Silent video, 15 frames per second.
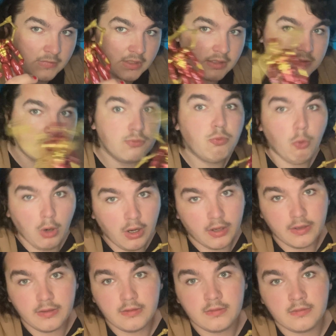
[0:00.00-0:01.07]
Because
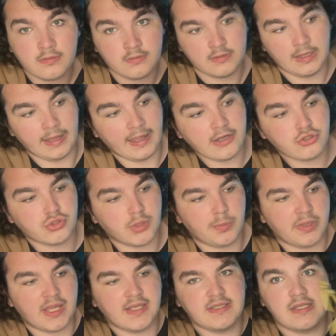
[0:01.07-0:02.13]
one, the extra
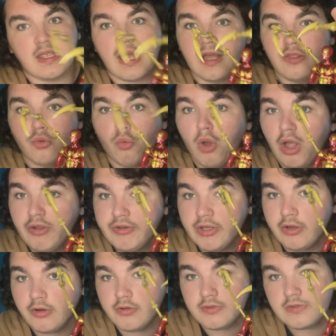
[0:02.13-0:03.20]
plastic on the
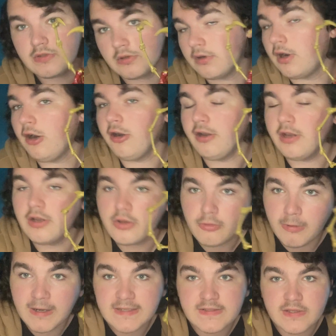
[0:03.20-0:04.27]
Waldos already
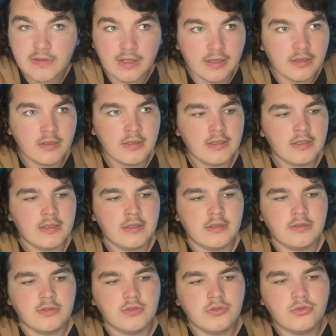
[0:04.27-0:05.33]
equates to like
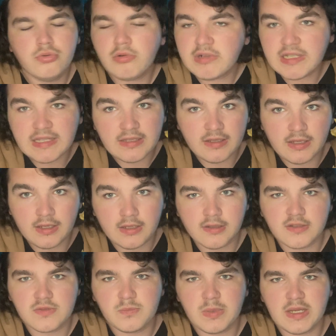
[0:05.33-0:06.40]
20
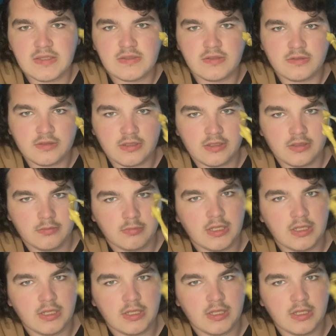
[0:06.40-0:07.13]
hands basically.